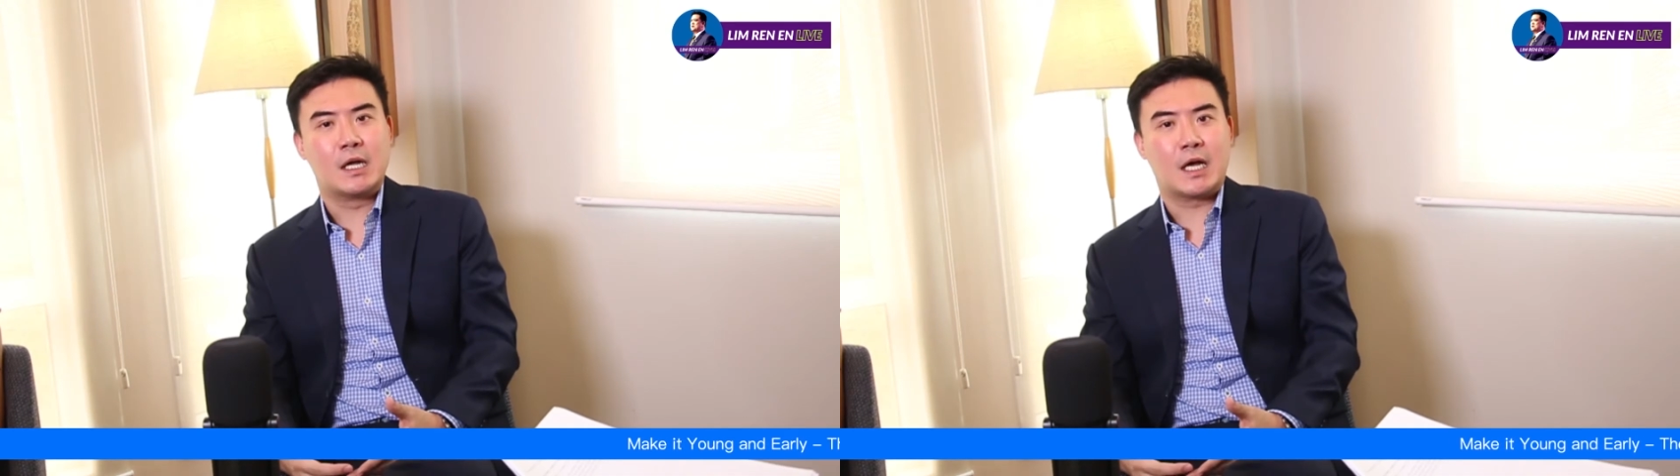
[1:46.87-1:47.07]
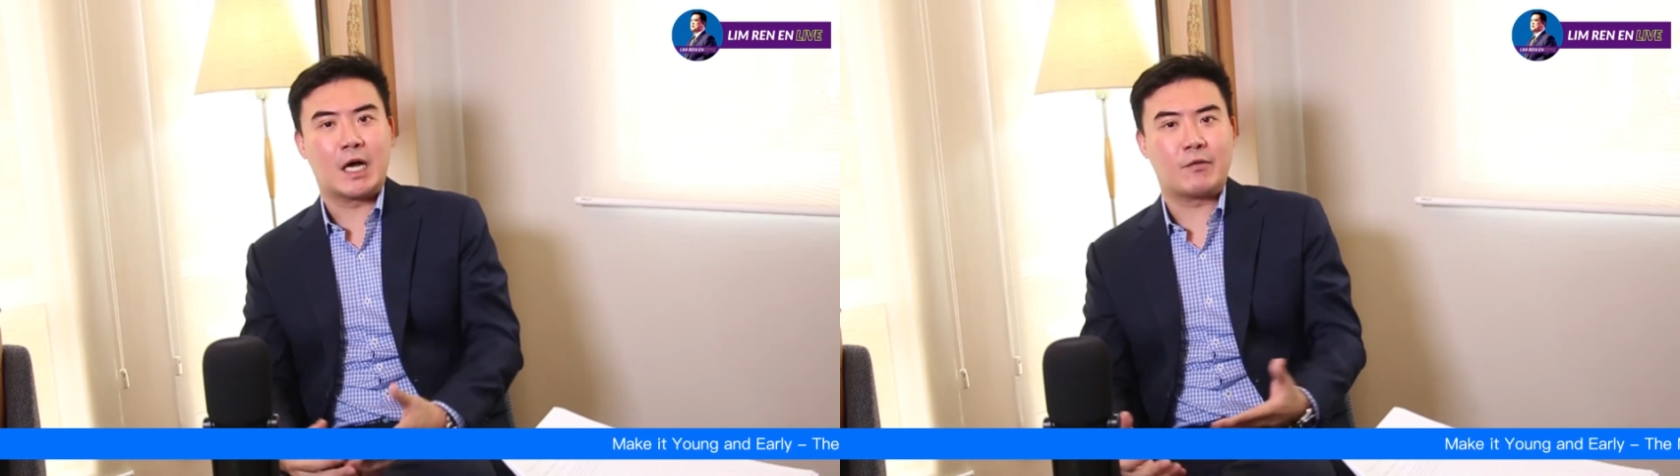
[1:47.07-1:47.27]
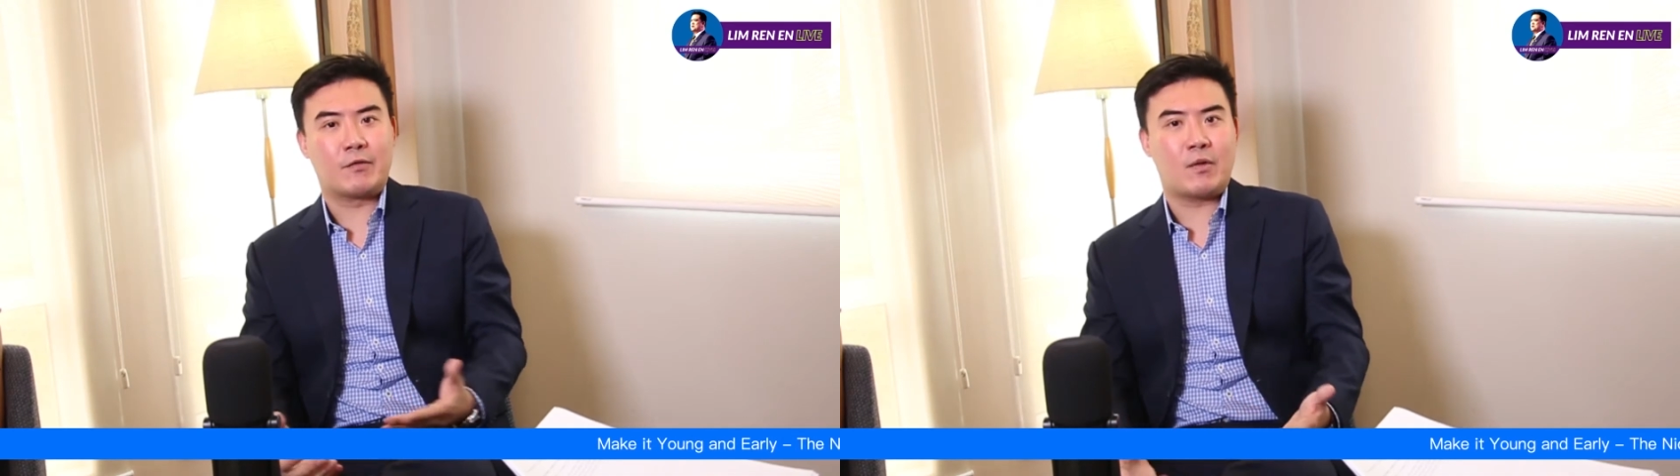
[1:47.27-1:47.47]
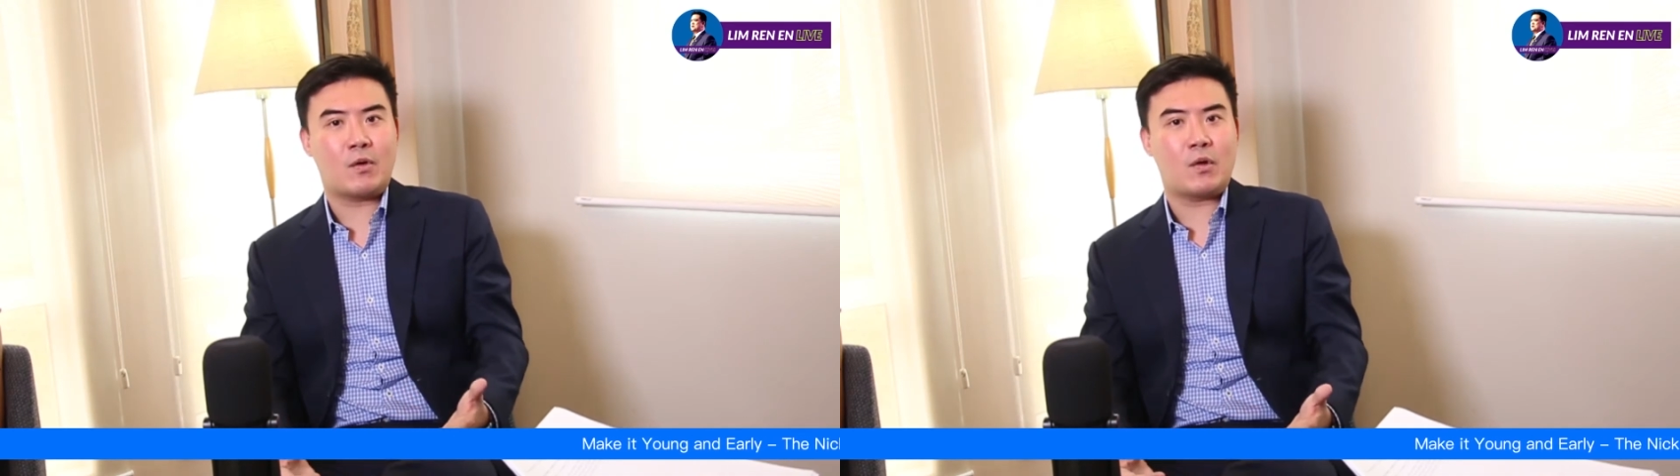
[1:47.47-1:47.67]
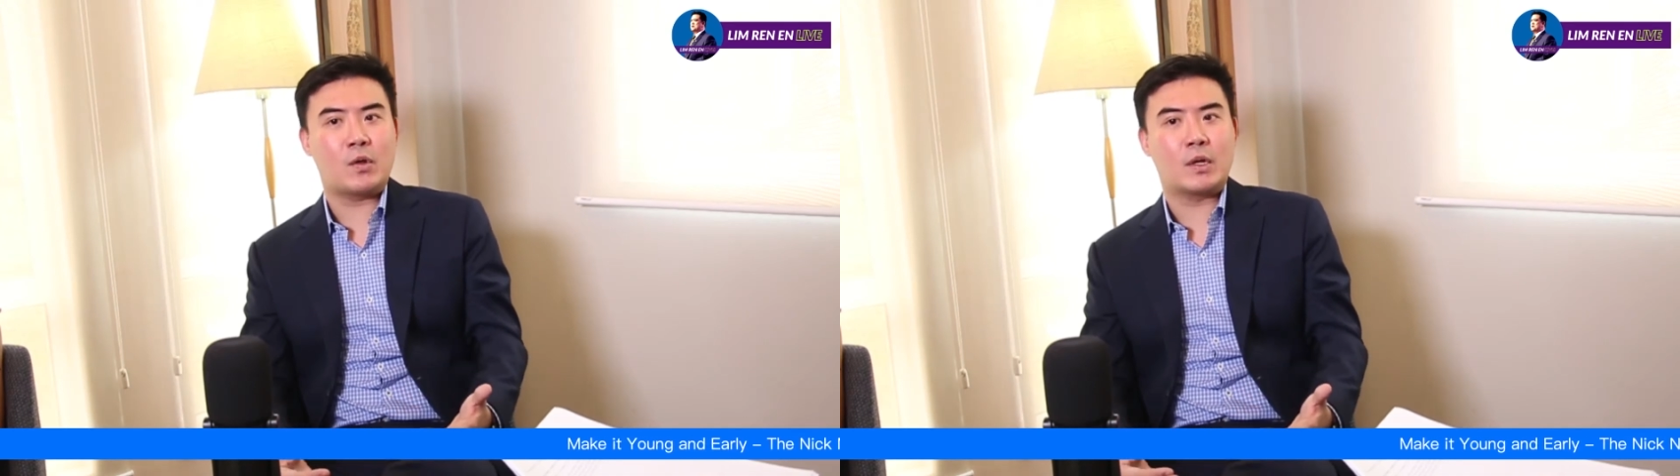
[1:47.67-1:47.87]
of
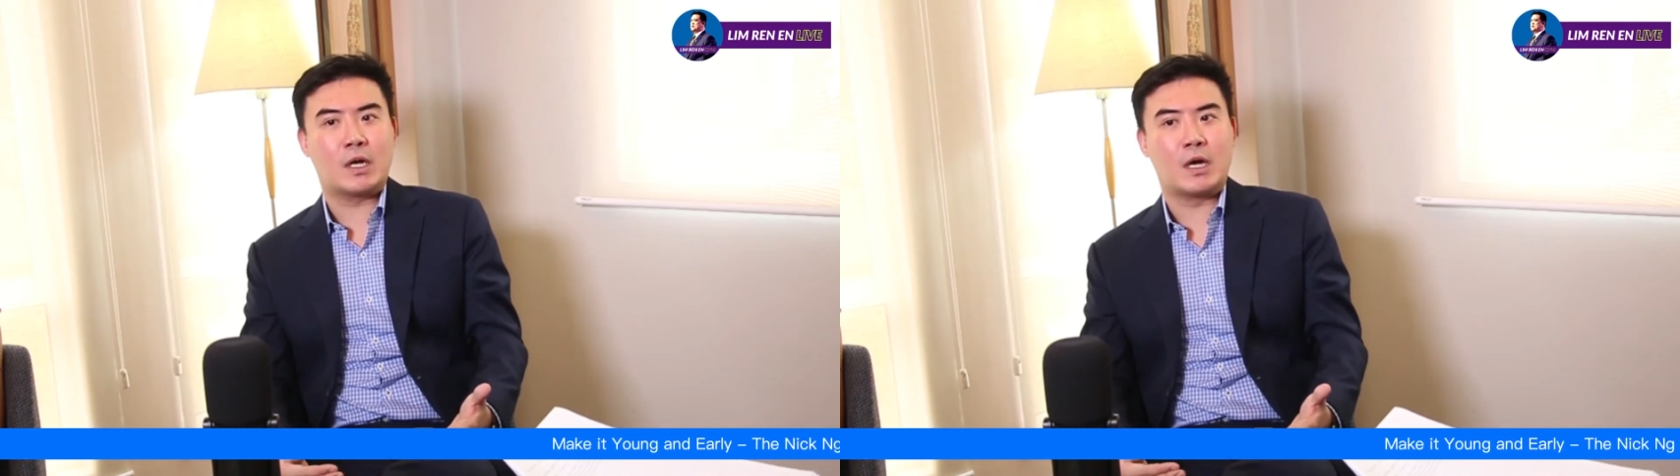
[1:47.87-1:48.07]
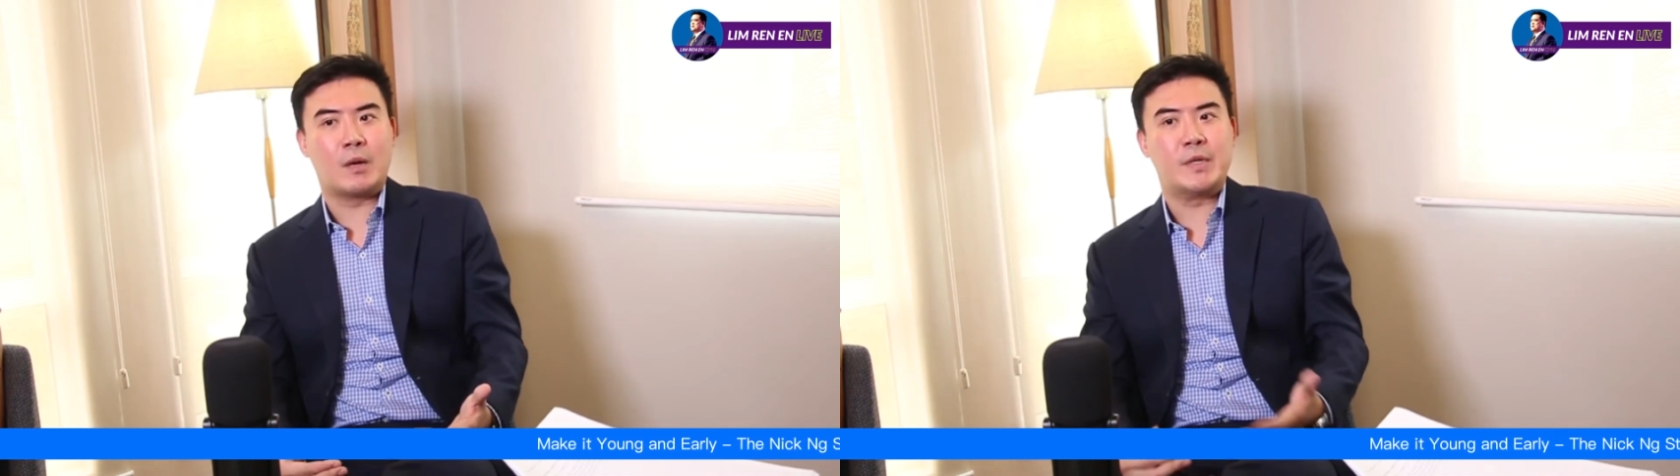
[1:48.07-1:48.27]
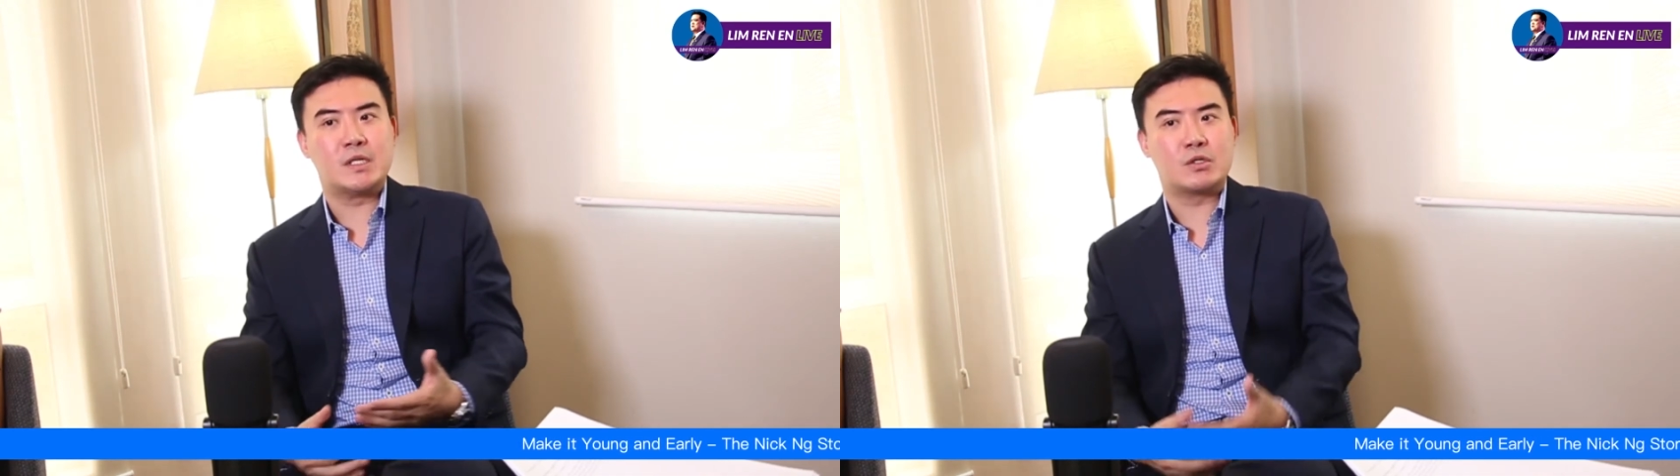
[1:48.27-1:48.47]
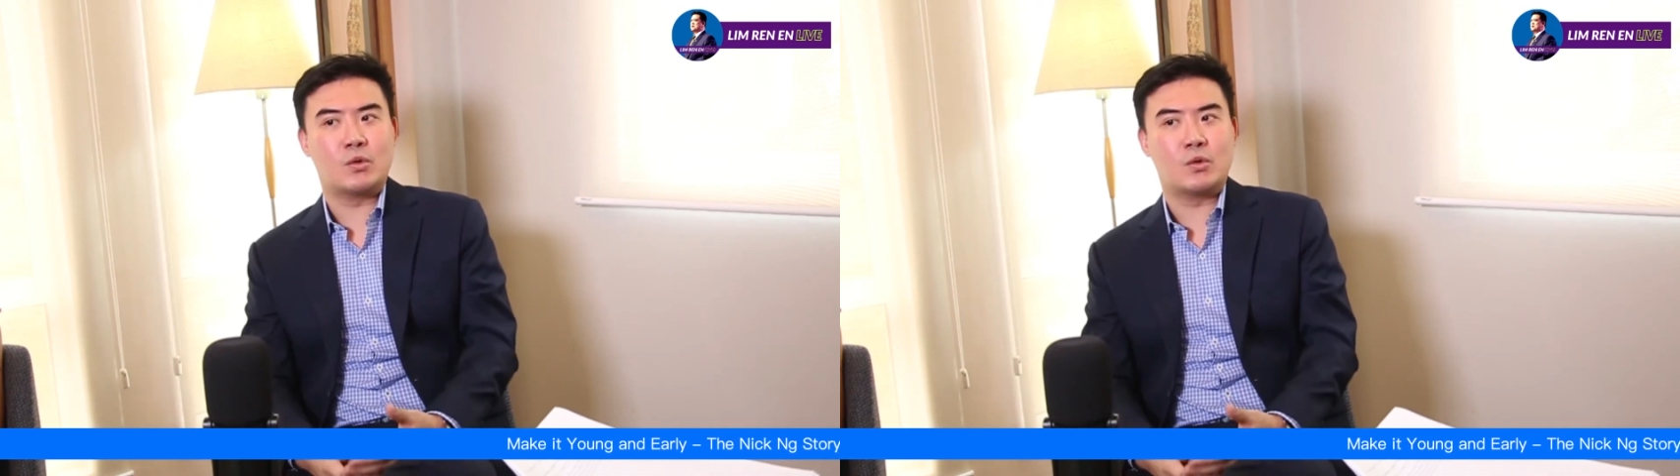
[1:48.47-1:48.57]
all business